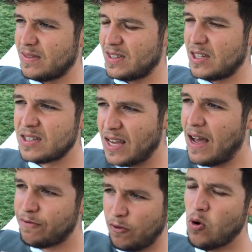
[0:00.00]
It's a
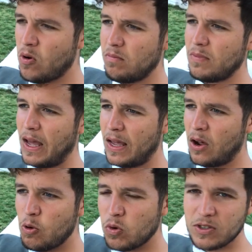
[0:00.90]
sad thought, and
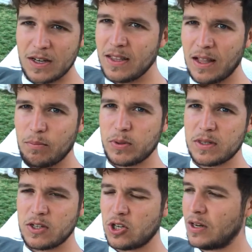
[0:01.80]
I wasn't in that
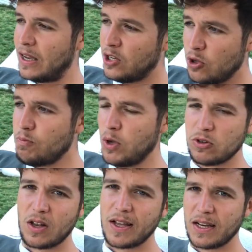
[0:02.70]
position, and you
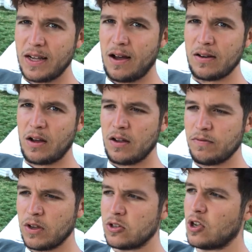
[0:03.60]
most likely aren't
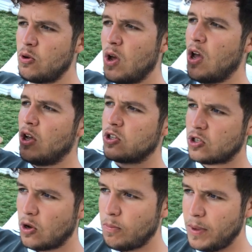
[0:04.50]
either. So
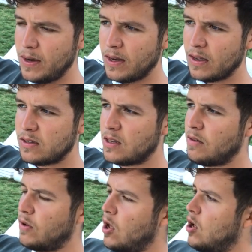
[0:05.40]
stop being
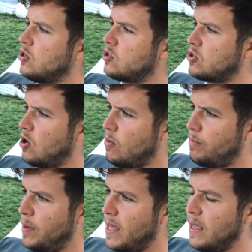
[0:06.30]
negative, stop
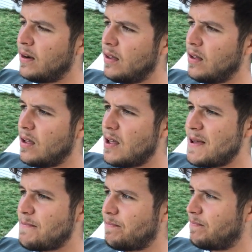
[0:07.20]
being
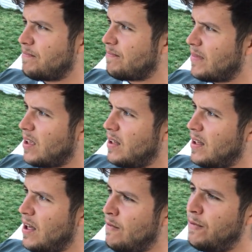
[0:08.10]

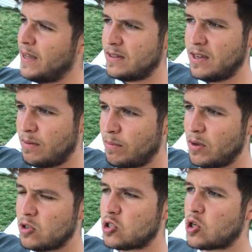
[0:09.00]
a victim,
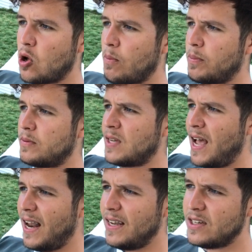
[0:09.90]
stop
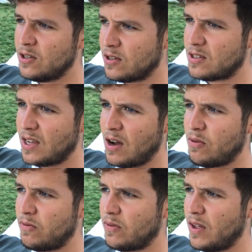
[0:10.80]
telling yourself
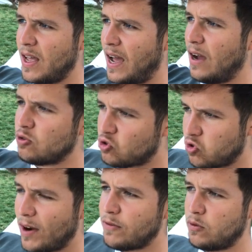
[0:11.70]
how
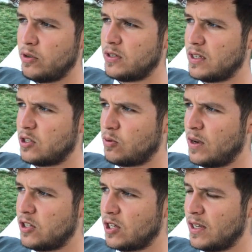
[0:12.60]
dreadful your
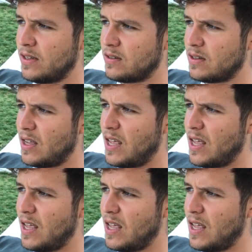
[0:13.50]
situation is,